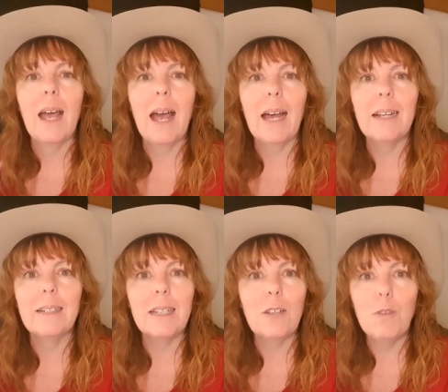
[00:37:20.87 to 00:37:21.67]

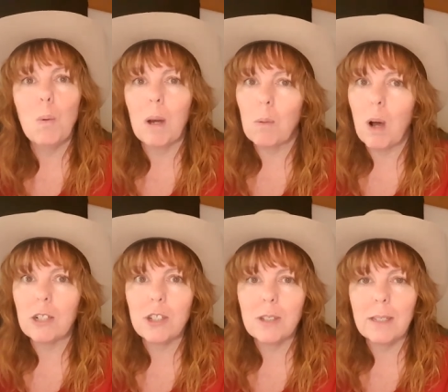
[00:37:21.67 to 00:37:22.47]
And if you want to
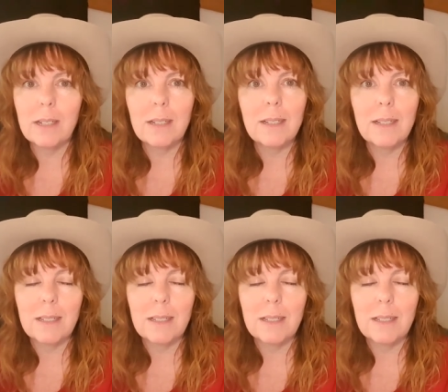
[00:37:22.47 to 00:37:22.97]
watch the